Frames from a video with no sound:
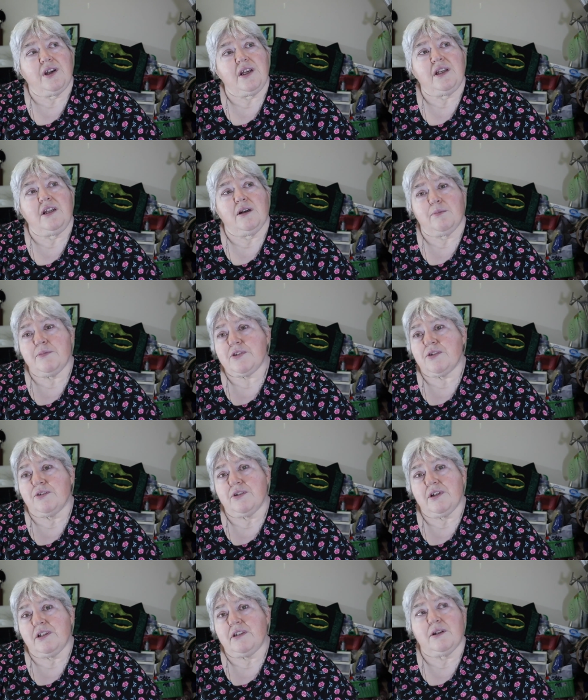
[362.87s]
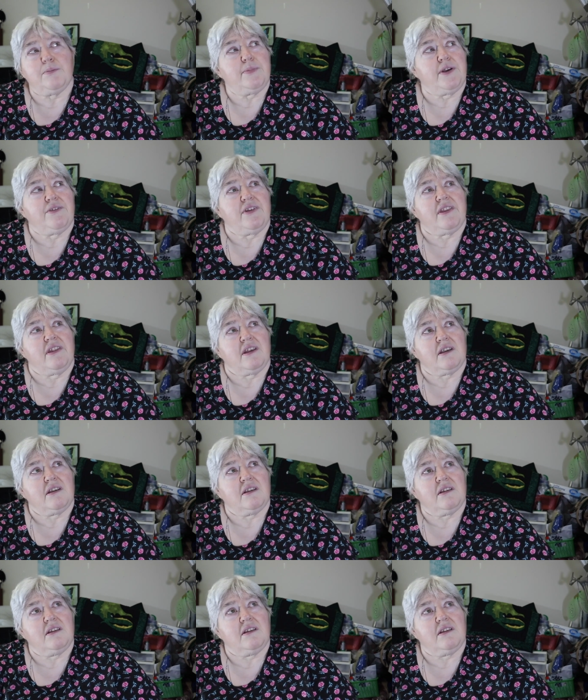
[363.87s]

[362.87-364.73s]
a dumpster and dump everything.